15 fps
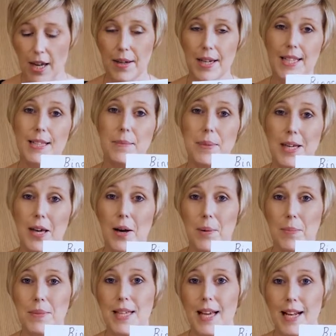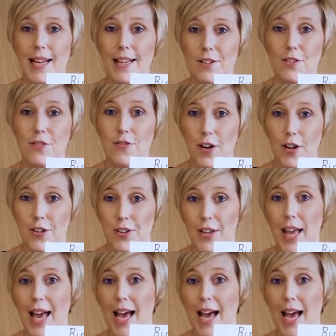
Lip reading: because it becomes a little fun